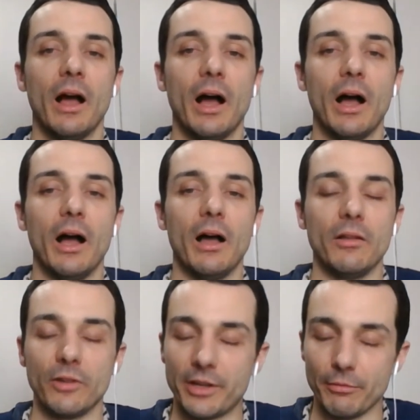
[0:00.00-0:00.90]
Uh,
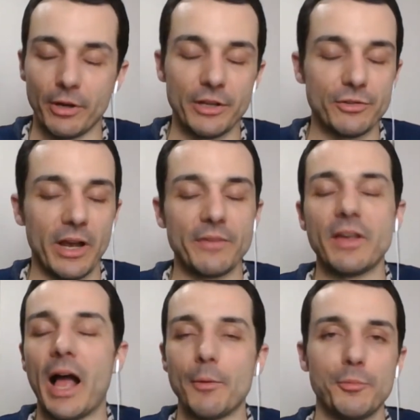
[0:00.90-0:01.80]
look at rookie drafts,
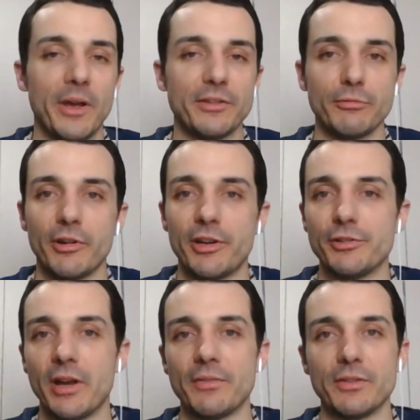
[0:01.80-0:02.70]
optimizing rookie
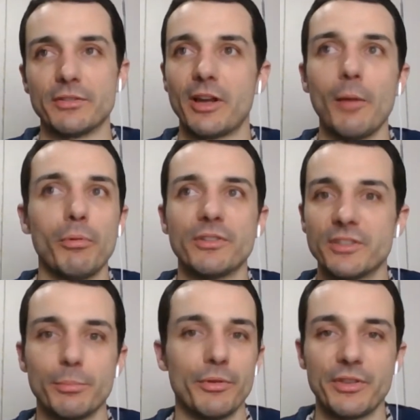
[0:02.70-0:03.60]
drafts. There's a couple of
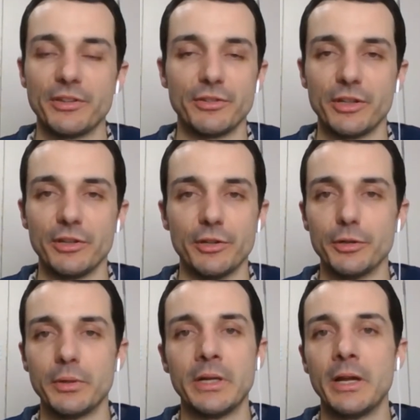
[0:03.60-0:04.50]
simple things you can
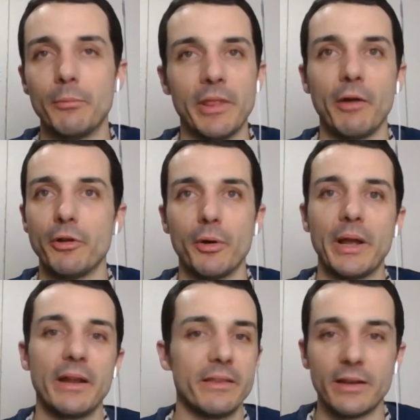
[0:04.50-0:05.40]
do without knowing
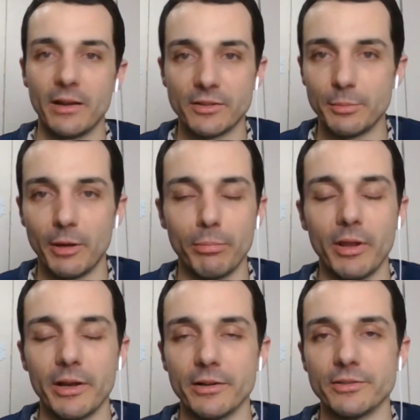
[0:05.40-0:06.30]
anything else about
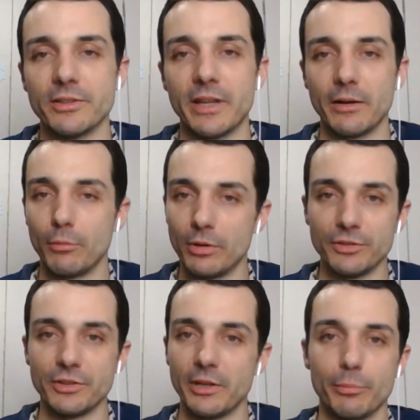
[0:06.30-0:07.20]
players that will
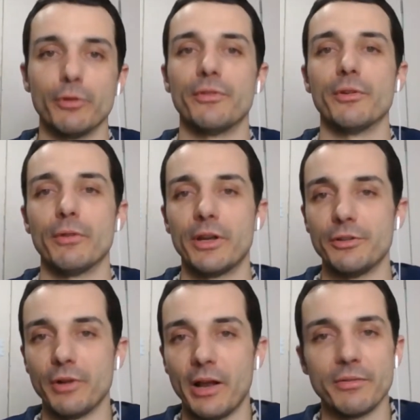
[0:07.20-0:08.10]
improve your rookie
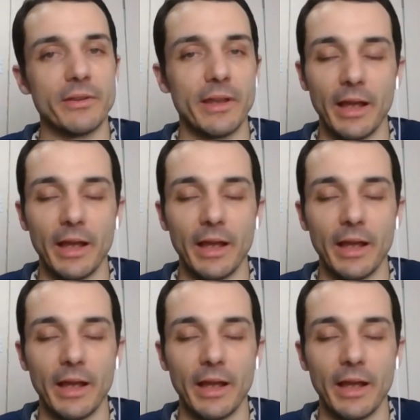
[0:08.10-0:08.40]
drafts.